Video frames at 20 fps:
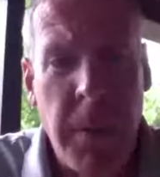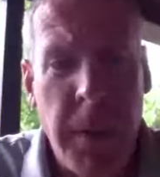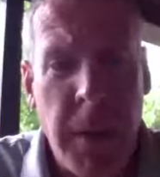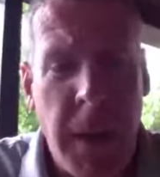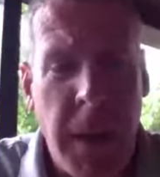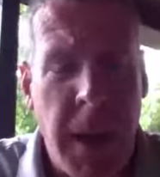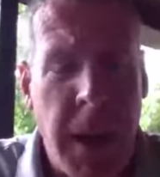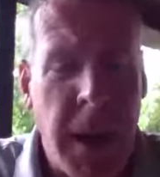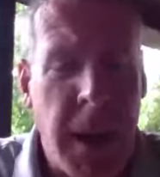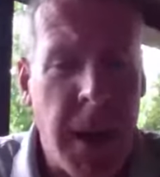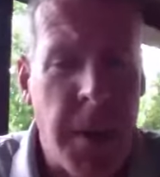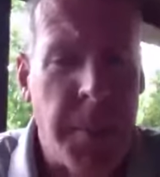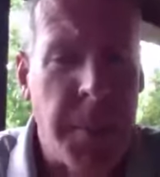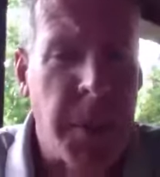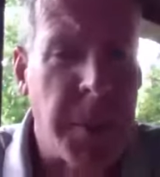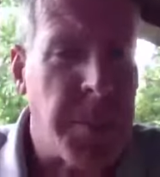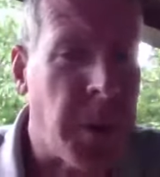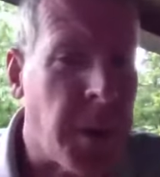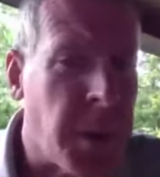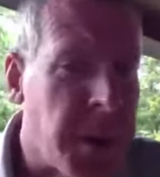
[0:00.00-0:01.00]

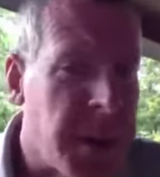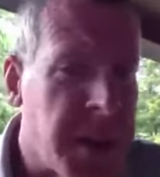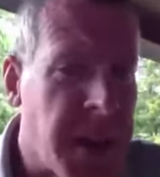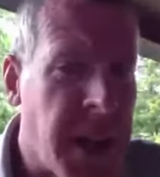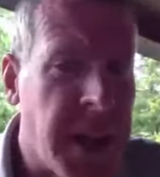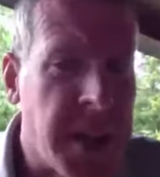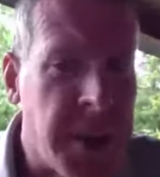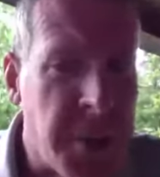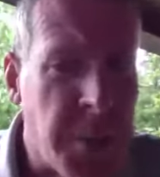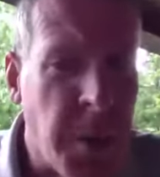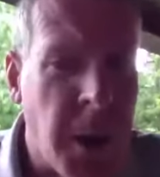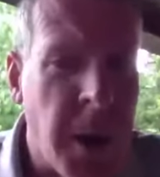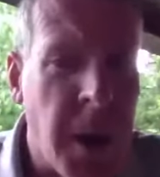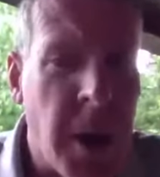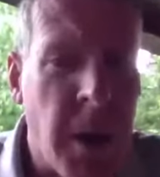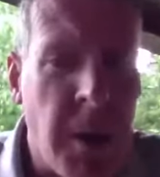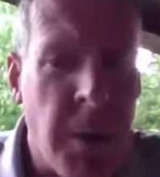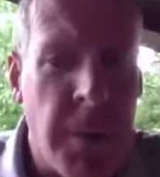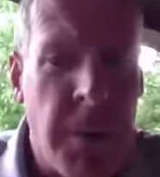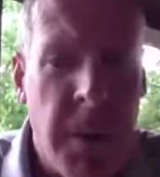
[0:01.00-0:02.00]
and Murray State as
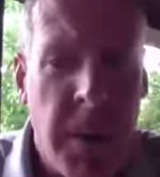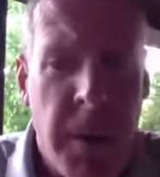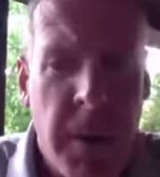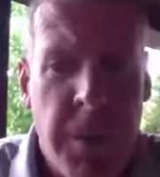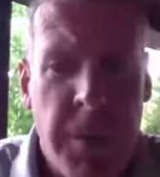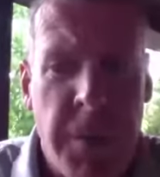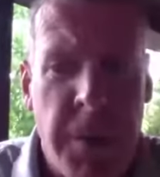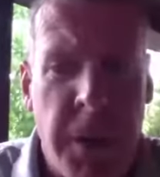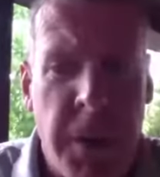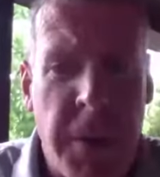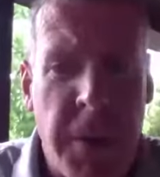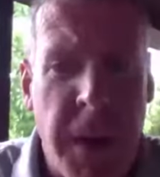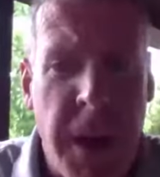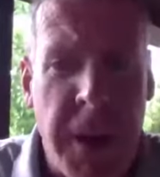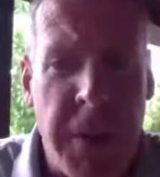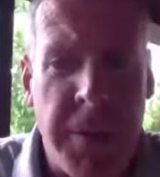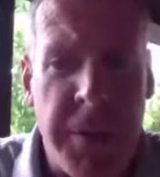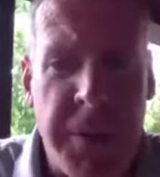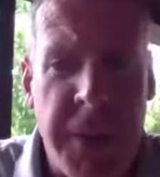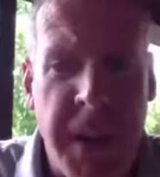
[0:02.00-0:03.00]
well for other
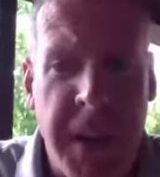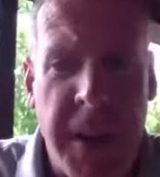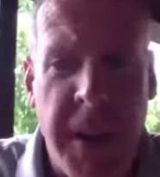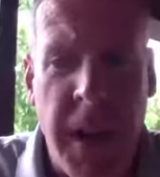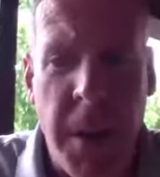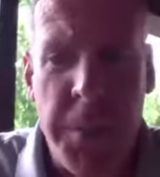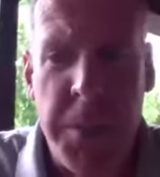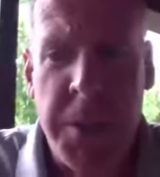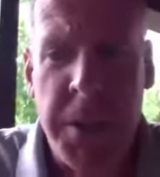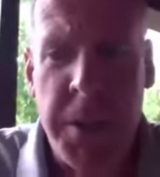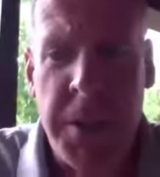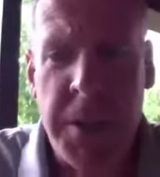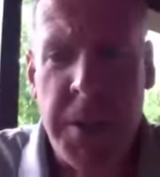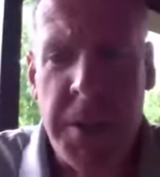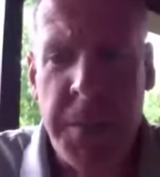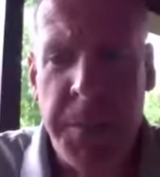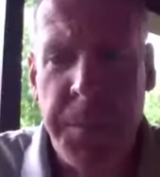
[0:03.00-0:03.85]
out-of-state options.